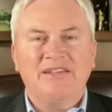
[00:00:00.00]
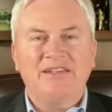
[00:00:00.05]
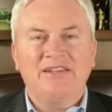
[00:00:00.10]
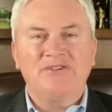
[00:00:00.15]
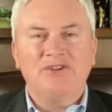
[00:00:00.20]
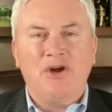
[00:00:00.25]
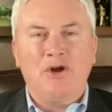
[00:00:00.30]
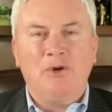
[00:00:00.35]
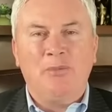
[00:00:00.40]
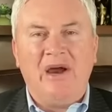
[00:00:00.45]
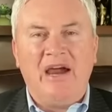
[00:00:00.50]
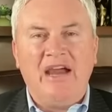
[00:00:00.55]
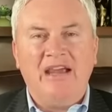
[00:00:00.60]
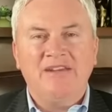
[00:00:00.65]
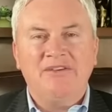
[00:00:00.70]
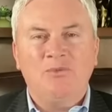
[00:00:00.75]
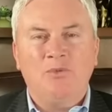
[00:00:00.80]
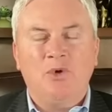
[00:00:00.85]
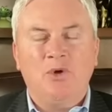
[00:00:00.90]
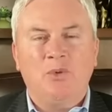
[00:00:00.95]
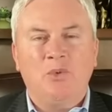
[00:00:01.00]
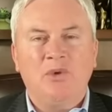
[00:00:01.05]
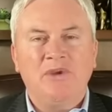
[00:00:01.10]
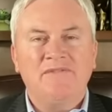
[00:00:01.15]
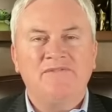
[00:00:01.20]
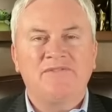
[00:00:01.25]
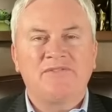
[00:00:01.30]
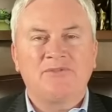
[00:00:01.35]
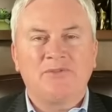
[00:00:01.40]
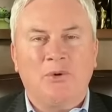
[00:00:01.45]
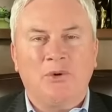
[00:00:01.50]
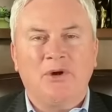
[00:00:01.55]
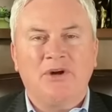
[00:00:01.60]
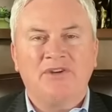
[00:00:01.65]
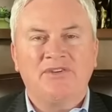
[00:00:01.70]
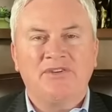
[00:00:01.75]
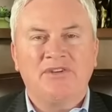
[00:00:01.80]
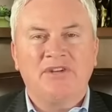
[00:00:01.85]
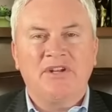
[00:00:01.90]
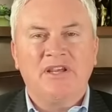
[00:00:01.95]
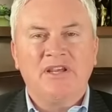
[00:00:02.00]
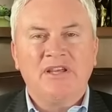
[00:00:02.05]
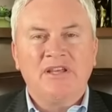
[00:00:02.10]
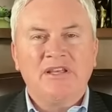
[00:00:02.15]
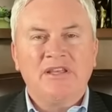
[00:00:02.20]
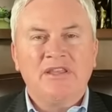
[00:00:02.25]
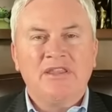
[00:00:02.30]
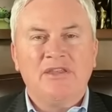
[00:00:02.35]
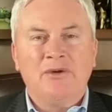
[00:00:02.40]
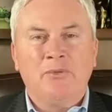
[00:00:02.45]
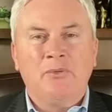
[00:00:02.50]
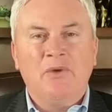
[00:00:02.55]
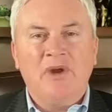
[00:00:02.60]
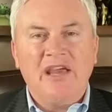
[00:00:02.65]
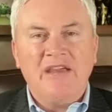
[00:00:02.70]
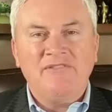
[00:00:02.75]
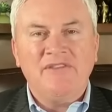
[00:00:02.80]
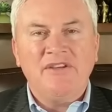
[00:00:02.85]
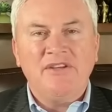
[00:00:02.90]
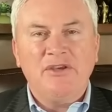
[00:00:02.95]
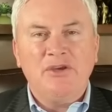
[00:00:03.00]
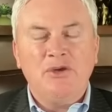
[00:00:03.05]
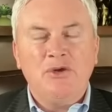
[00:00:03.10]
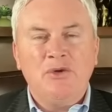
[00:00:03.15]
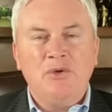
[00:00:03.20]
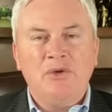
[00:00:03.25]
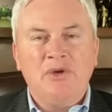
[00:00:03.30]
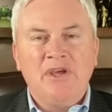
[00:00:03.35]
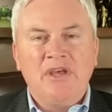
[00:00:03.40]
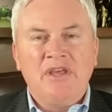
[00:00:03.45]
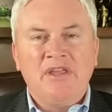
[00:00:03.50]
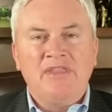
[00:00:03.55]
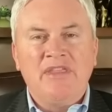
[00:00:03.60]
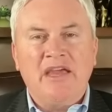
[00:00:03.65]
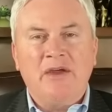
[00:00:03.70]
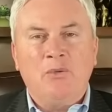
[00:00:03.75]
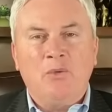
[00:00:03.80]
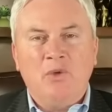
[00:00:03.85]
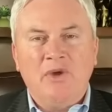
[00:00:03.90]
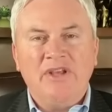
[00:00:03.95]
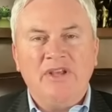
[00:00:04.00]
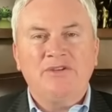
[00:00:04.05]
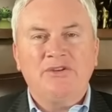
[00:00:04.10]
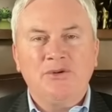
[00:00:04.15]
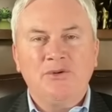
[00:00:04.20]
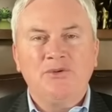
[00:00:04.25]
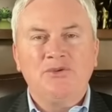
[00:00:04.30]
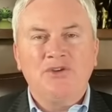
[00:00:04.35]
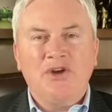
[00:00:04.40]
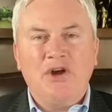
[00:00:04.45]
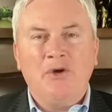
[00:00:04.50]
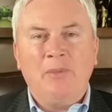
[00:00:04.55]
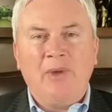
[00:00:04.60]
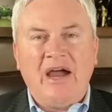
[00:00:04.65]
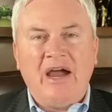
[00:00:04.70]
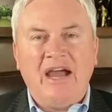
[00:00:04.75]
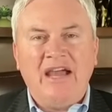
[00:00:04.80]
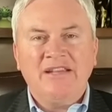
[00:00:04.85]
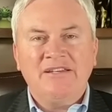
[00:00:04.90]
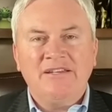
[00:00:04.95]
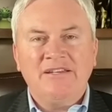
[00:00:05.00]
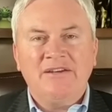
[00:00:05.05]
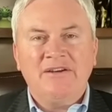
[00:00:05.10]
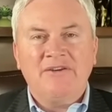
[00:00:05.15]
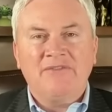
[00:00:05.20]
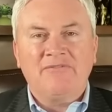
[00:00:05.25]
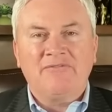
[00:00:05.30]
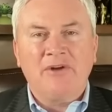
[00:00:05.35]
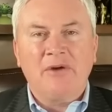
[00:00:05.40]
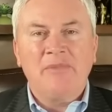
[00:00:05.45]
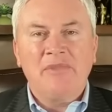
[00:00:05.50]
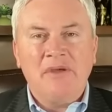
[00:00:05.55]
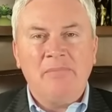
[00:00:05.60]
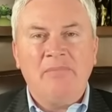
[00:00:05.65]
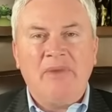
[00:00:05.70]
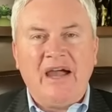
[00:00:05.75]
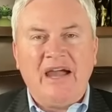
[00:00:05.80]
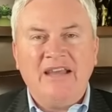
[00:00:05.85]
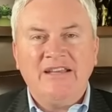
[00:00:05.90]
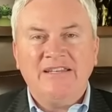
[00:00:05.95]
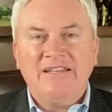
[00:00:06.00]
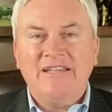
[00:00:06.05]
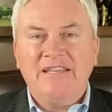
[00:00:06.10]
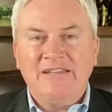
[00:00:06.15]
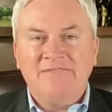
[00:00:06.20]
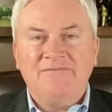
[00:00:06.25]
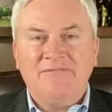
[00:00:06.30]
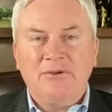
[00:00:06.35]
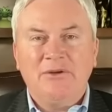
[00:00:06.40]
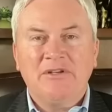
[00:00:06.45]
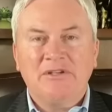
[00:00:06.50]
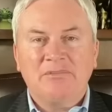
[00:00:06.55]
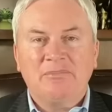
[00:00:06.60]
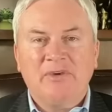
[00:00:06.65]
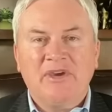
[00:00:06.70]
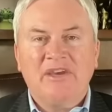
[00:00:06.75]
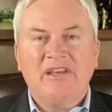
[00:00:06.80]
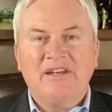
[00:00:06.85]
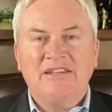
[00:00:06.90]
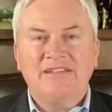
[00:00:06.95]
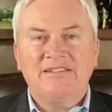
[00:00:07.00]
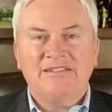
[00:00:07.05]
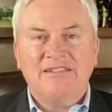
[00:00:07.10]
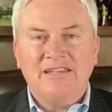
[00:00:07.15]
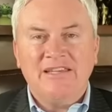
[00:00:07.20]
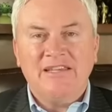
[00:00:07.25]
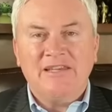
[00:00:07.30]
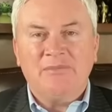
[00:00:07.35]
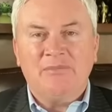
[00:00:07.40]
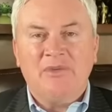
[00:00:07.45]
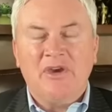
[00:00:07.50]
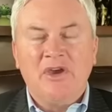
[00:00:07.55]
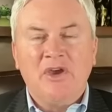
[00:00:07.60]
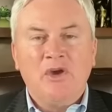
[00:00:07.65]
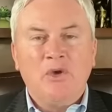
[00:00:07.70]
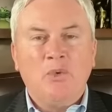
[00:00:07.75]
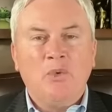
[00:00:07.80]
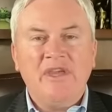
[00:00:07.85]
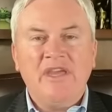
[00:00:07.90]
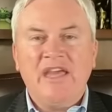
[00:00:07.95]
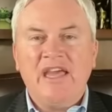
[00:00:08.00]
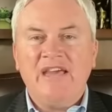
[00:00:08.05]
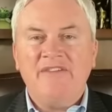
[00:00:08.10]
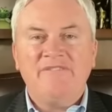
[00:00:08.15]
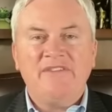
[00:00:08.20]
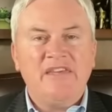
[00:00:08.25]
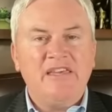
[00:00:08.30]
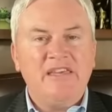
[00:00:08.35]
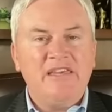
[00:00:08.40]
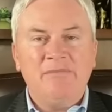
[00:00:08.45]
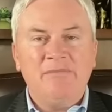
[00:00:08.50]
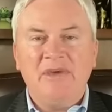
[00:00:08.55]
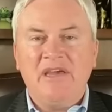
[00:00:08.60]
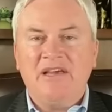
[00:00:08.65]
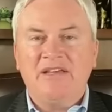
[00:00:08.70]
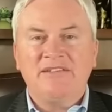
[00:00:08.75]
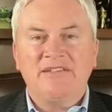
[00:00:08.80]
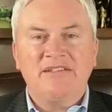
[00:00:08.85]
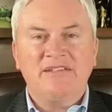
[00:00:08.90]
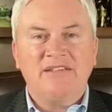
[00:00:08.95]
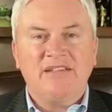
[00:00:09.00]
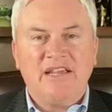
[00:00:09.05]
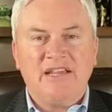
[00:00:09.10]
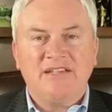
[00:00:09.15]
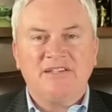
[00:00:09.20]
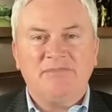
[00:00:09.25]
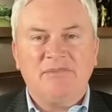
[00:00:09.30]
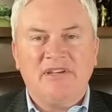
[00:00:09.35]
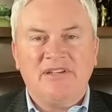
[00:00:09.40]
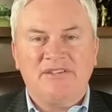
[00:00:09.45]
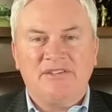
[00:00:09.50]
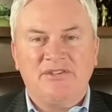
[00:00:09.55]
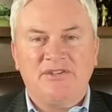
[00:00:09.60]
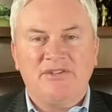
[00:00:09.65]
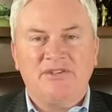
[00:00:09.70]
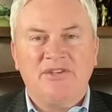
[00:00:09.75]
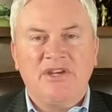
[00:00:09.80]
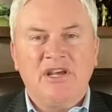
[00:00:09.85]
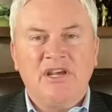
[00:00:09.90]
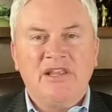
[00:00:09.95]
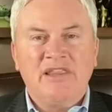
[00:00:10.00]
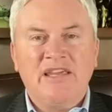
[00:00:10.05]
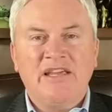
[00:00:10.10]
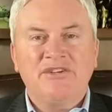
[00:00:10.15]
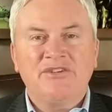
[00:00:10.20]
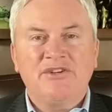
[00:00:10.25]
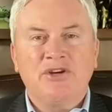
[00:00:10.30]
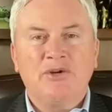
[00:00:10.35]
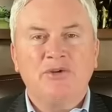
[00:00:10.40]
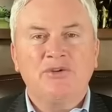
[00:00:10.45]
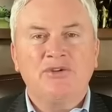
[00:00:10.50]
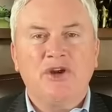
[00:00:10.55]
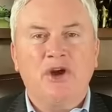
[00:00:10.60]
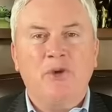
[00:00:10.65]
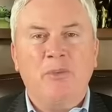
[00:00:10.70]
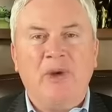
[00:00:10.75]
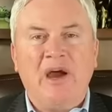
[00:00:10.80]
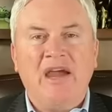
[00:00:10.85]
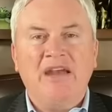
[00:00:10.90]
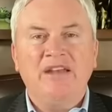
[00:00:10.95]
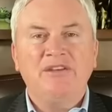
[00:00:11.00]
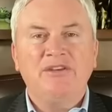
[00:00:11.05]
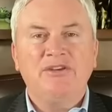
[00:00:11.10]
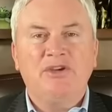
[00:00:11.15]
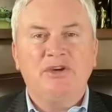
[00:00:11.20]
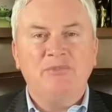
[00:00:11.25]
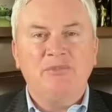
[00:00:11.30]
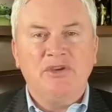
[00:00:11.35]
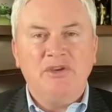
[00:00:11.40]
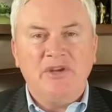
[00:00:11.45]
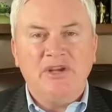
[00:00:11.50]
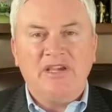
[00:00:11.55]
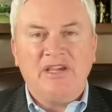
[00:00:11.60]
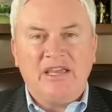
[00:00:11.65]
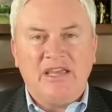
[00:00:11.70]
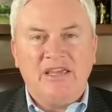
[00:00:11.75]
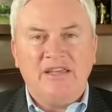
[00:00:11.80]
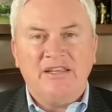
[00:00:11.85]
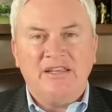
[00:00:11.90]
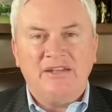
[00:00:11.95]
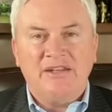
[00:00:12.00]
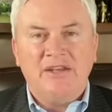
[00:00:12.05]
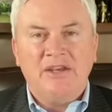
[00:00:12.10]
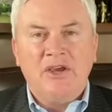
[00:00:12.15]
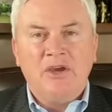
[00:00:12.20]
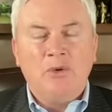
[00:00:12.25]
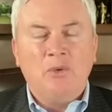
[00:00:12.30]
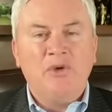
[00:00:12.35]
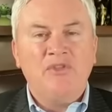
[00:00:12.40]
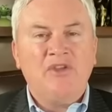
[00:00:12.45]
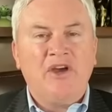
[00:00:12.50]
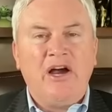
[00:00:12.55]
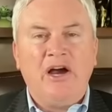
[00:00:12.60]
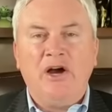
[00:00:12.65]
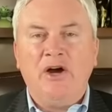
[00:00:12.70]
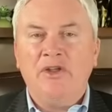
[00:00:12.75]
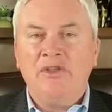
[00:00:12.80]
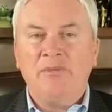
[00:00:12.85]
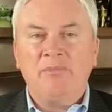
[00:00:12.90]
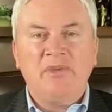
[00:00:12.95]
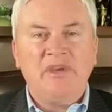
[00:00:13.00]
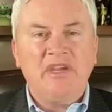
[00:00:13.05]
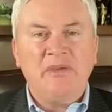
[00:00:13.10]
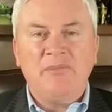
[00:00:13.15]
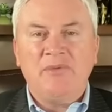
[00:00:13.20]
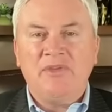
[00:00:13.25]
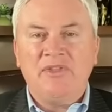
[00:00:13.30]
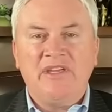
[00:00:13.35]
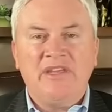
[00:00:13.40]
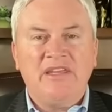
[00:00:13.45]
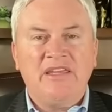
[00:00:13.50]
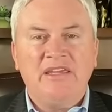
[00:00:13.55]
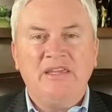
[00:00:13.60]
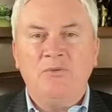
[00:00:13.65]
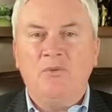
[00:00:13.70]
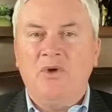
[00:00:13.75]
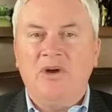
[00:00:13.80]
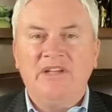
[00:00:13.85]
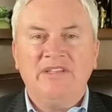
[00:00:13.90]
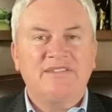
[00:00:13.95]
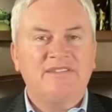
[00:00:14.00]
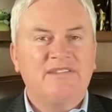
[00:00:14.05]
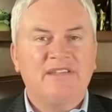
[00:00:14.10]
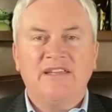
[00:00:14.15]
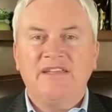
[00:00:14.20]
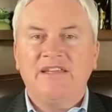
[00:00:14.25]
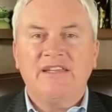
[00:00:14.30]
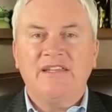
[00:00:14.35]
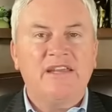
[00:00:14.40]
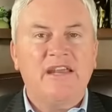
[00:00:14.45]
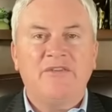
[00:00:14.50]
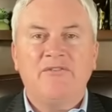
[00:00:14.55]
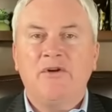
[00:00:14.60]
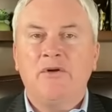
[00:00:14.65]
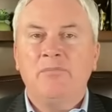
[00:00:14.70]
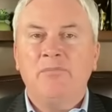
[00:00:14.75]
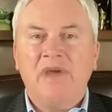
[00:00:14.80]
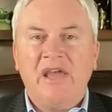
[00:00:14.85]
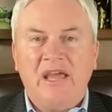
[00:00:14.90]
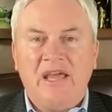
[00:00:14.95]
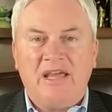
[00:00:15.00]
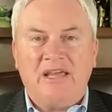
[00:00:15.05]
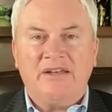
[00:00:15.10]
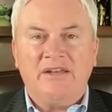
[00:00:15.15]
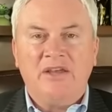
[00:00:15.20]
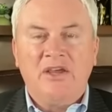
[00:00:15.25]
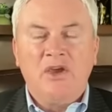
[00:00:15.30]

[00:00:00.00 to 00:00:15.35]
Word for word: to Joe Biden where we've sourced the revenue that went to Joe Biden from the Biden influence peddling scheme. We have emails and text messages that show Joe Biden communicated with all the people that he once said he never met.